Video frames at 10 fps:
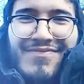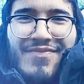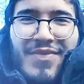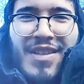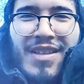
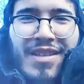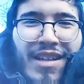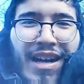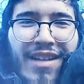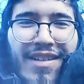
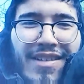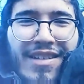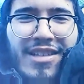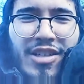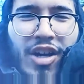If,
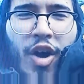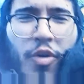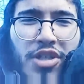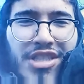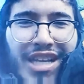if it was
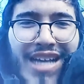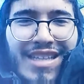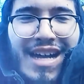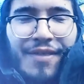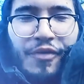always like
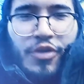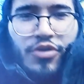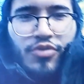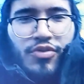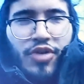that for
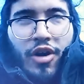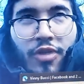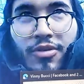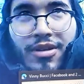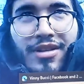you,
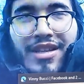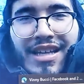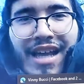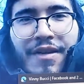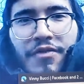though. I'm, like uh,
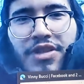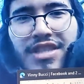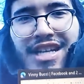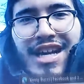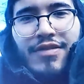every
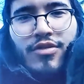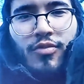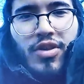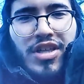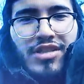day of the
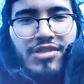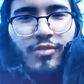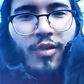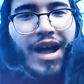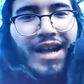week is
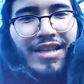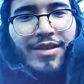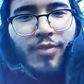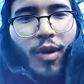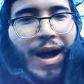
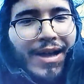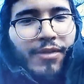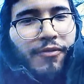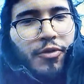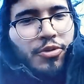wacky
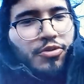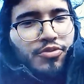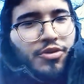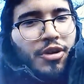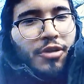wild for you,
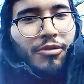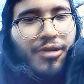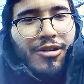though.